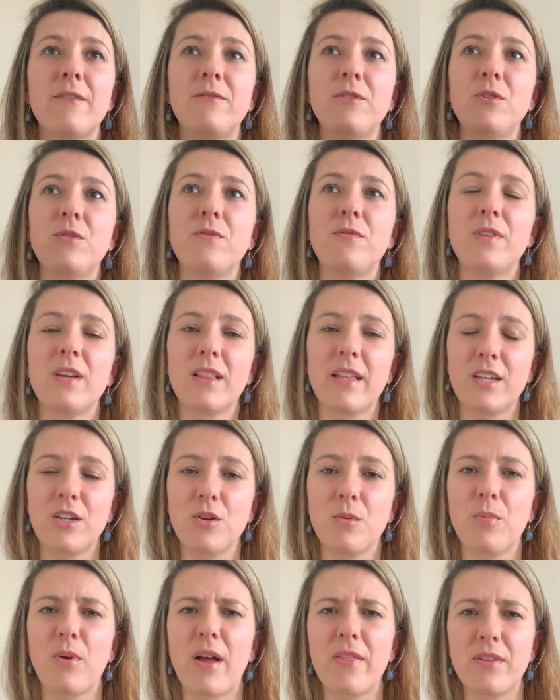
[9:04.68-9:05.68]
you feel like your
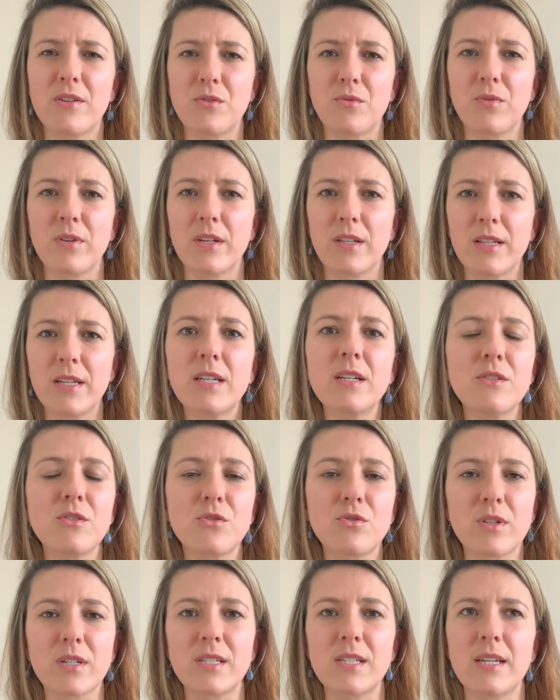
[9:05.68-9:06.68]
breath is really
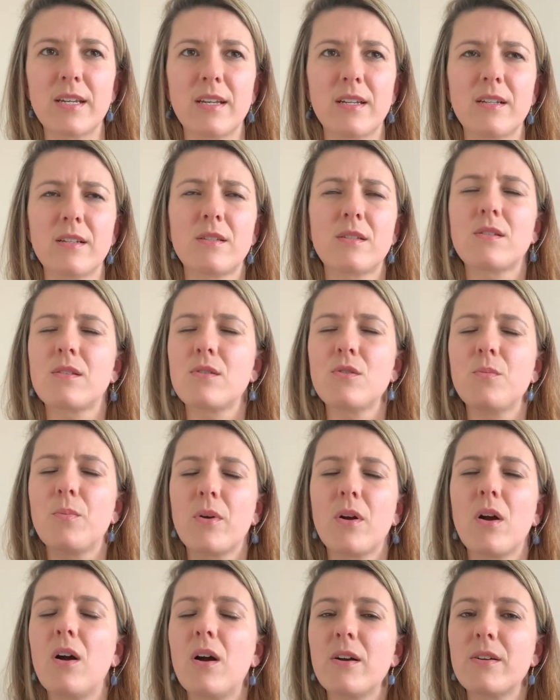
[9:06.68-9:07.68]
constricted and it's super
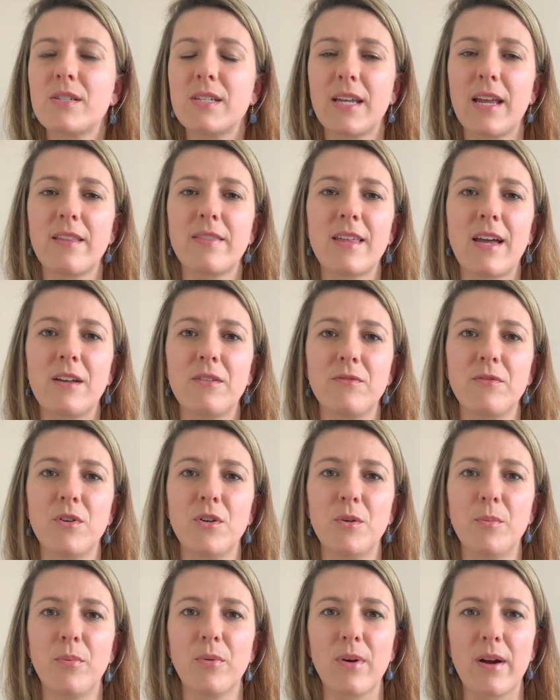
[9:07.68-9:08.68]
hard to get that full
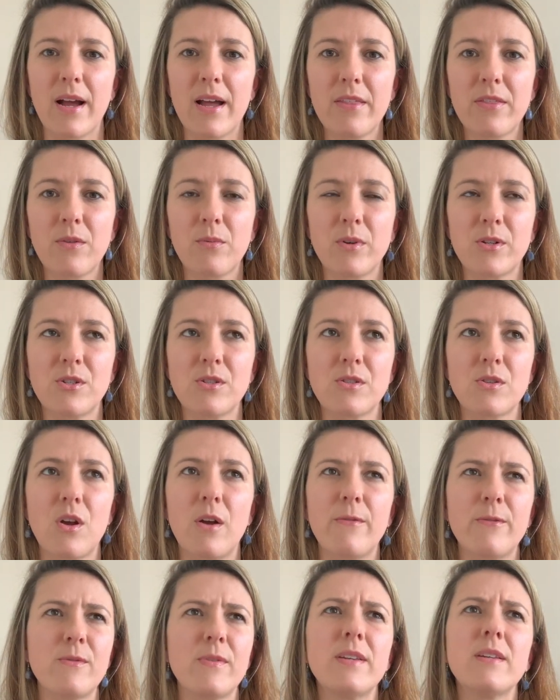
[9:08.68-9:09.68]
breath, which is
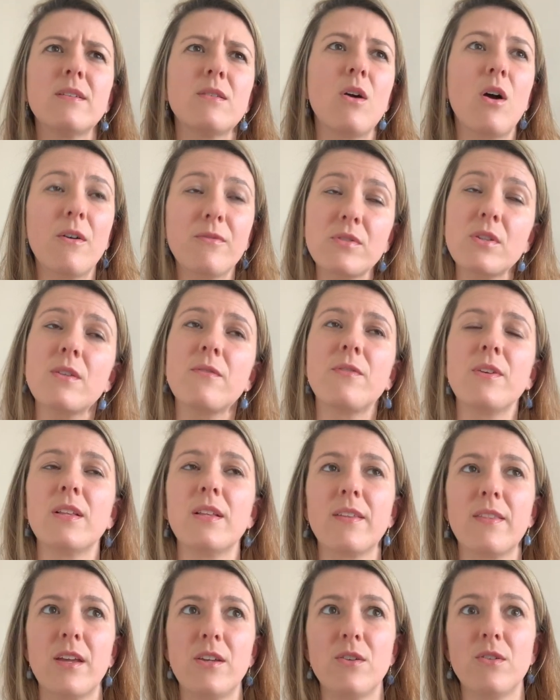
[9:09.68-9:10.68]
often a feeling
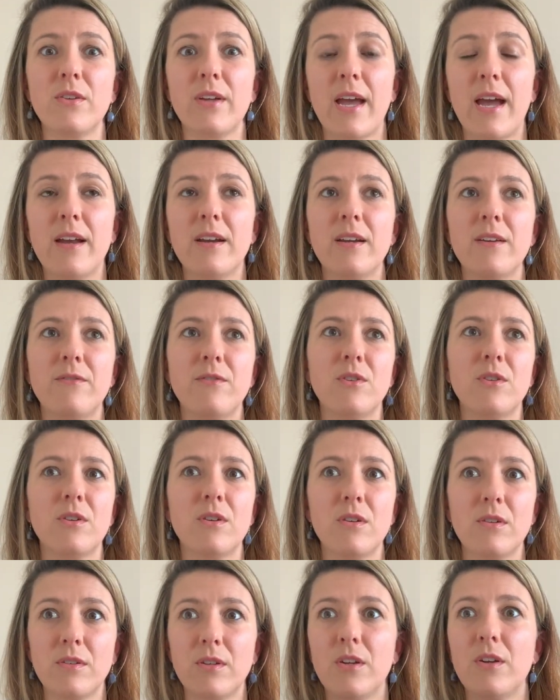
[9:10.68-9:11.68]
that you'll get if
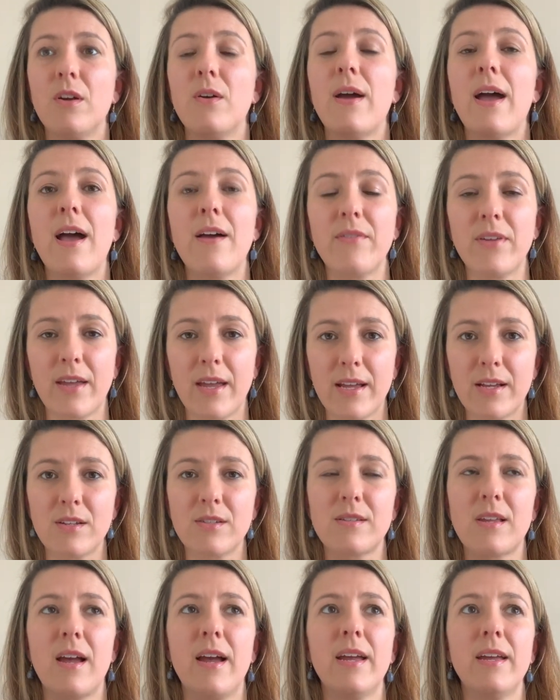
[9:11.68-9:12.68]
you're, having
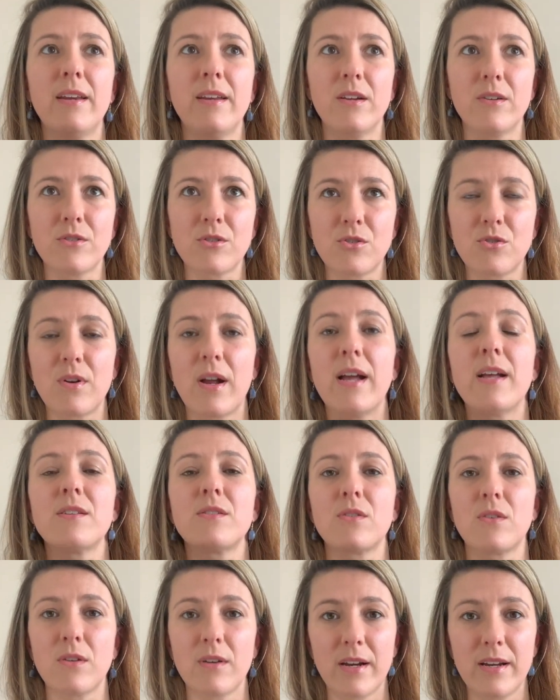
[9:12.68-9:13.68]
anxiety or stress
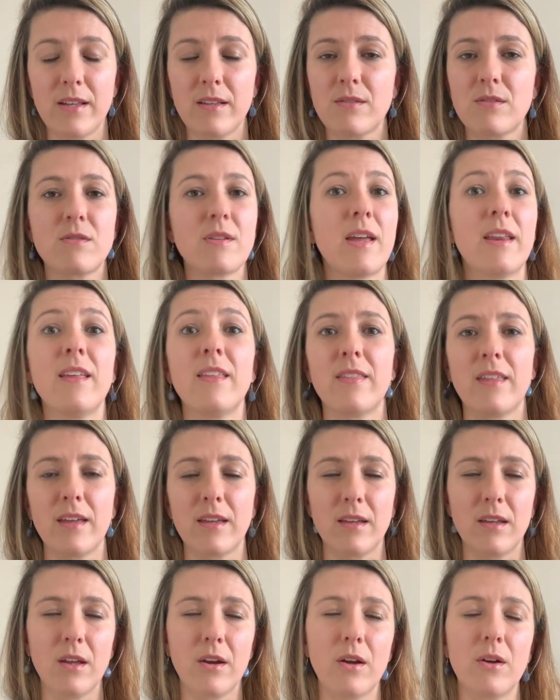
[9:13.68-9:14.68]
or
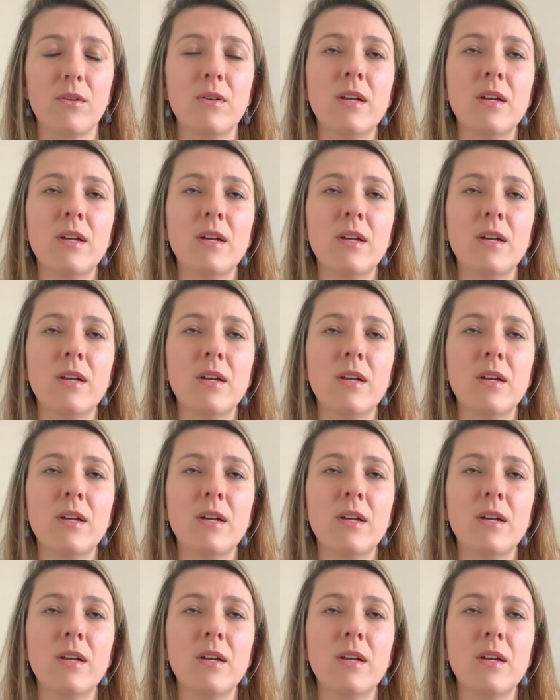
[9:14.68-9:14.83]
anything,